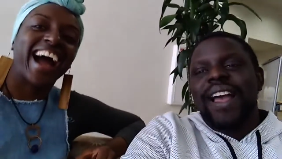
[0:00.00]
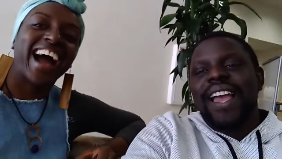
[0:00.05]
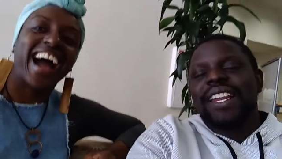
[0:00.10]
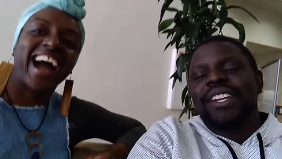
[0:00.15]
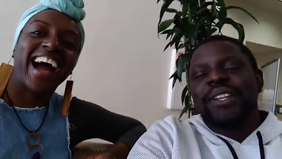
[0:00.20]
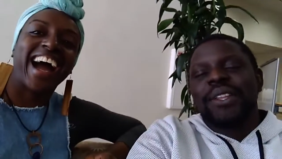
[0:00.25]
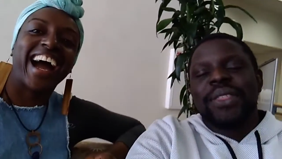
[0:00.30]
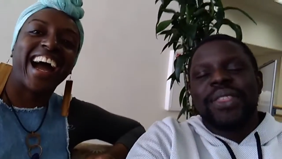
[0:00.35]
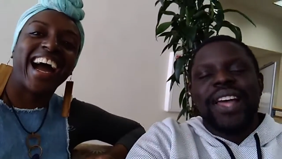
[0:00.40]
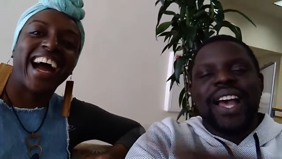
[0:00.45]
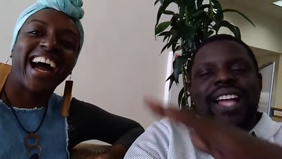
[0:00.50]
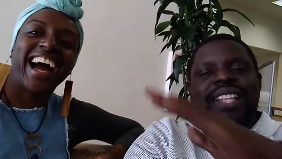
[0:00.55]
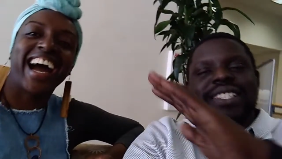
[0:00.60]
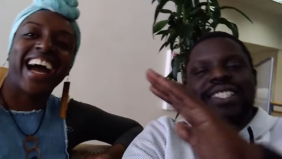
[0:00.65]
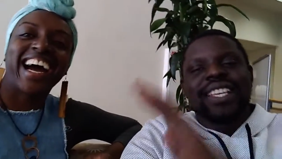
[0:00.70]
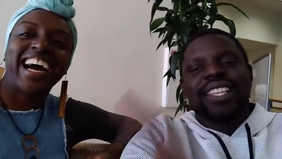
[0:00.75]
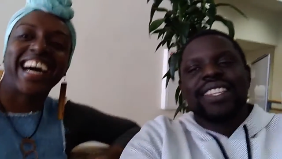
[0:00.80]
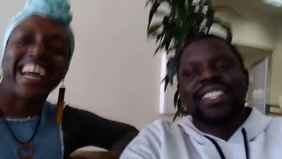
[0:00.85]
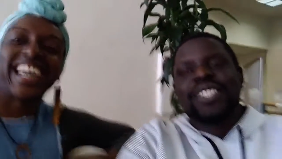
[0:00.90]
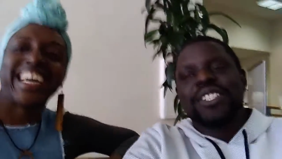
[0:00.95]
Speaker 1: final
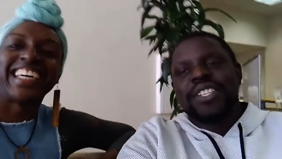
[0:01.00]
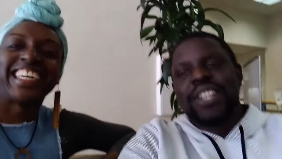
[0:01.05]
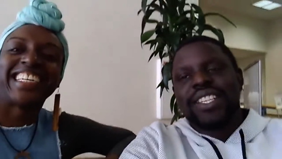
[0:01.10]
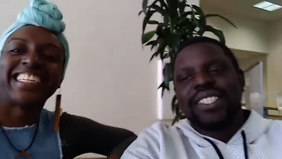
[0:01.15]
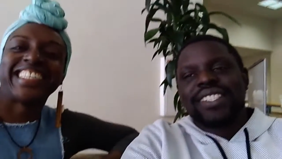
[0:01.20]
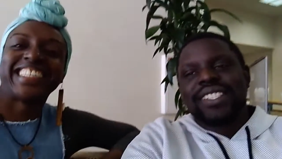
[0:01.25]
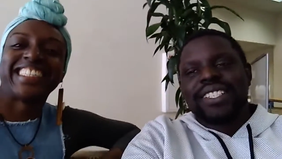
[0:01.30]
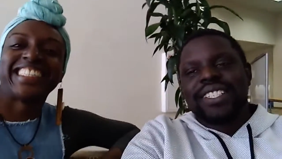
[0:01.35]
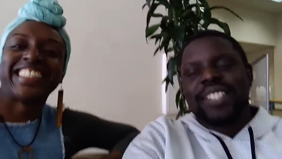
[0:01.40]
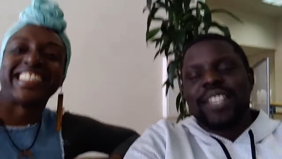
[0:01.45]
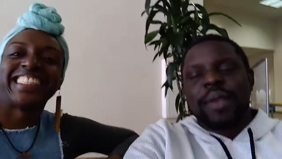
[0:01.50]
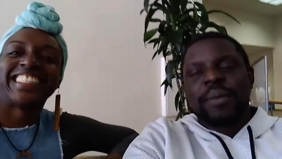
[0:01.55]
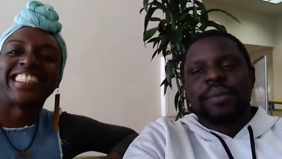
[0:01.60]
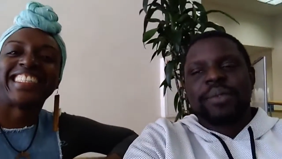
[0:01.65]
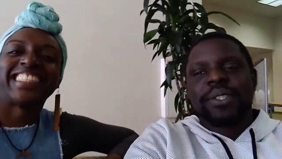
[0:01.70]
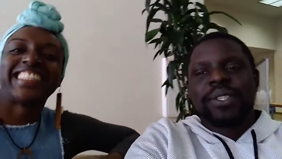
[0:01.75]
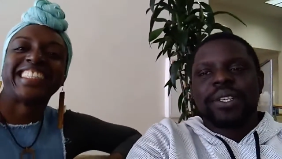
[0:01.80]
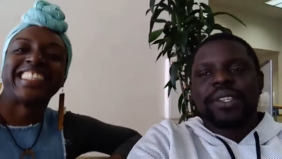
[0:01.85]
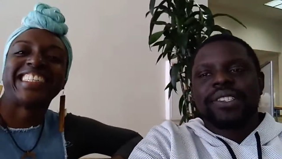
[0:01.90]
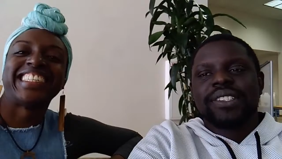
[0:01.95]
thoughts on the Justice
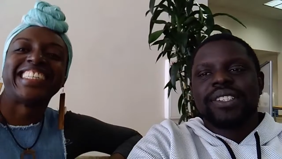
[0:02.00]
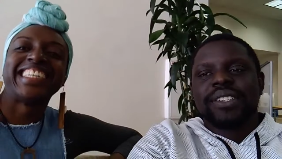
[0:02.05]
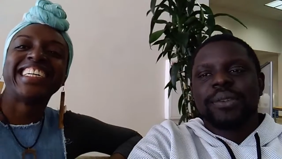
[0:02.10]
episode.